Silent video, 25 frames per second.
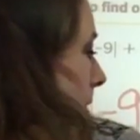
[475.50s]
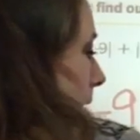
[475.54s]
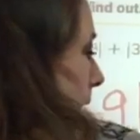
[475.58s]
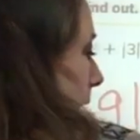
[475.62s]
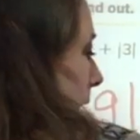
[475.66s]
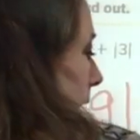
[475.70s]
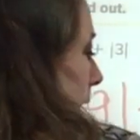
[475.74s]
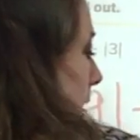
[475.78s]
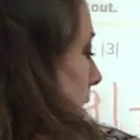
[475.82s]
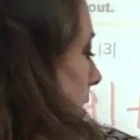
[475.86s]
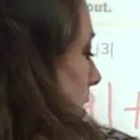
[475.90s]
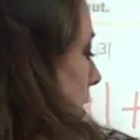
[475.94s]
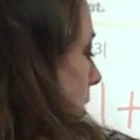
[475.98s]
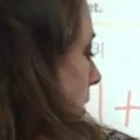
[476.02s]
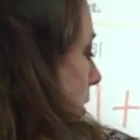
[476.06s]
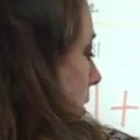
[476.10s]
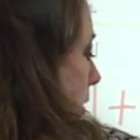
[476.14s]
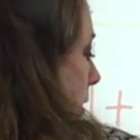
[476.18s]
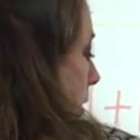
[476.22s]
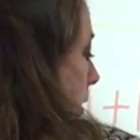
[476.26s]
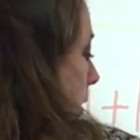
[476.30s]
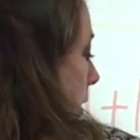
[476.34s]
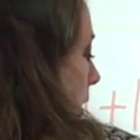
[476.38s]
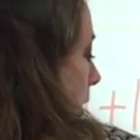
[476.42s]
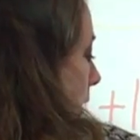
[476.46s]
8.
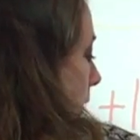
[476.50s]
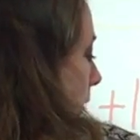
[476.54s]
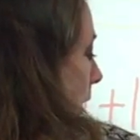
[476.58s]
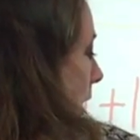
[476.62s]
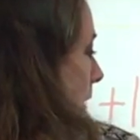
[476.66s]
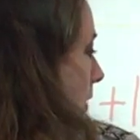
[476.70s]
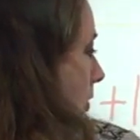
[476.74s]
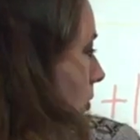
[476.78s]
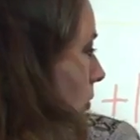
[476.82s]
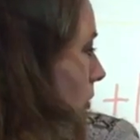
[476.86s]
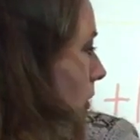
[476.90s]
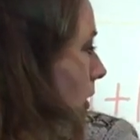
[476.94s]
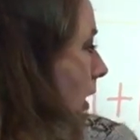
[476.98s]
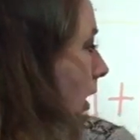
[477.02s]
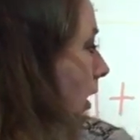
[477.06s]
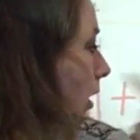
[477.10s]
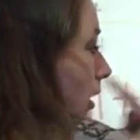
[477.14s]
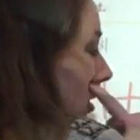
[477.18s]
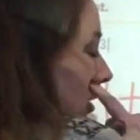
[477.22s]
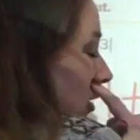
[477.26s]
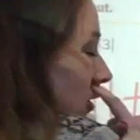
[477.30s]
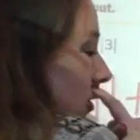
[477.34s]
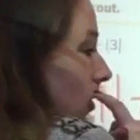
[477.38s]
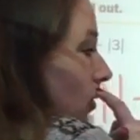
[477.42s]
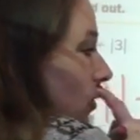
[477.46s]
If I took
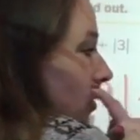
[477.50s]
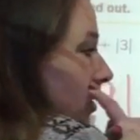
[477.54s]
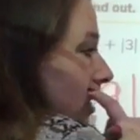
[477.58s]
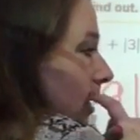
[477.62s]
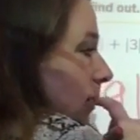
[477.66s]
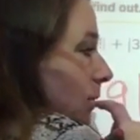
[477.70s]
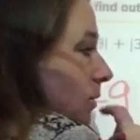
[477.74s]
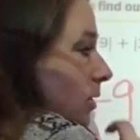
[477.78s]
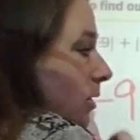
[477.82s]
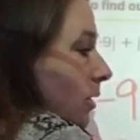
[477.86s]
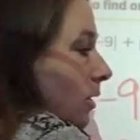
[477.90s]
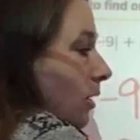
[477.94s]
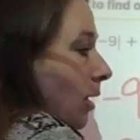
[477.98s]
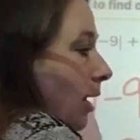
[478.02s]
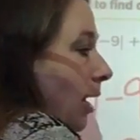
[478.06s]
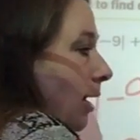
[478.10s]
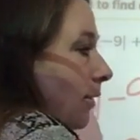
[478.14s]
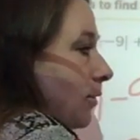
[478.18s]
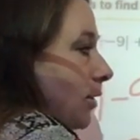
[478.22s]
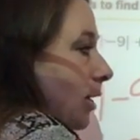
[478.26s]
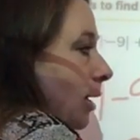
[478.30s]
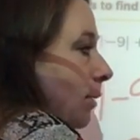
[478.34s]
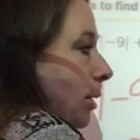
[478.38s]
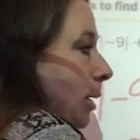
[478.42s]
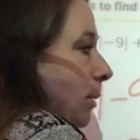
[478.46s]
2 steps to the
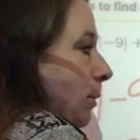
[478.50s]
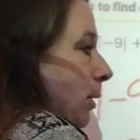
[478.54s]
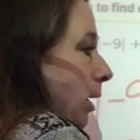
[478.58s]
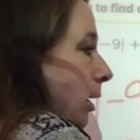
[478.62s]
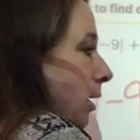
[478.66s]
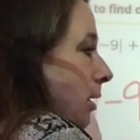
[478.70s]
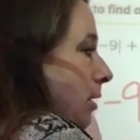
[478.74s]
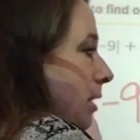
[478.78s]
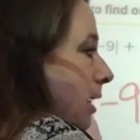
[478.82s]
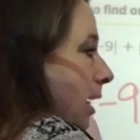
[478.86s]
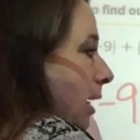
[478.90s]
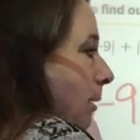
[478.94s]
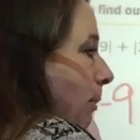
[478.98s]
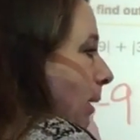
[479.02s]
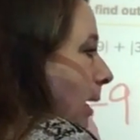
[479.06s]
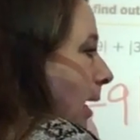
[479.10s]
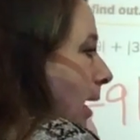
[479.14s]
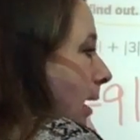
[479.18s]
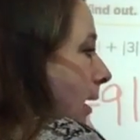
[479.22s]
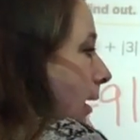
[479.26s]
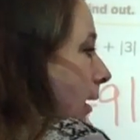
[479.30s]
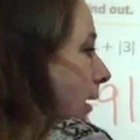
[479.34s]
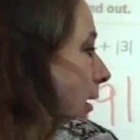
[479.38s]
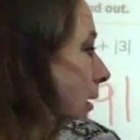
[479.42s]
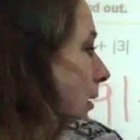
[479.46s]
left, how many am I going to take
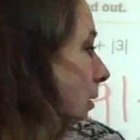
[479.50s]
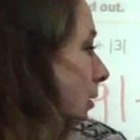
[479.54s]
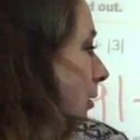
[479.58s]
back?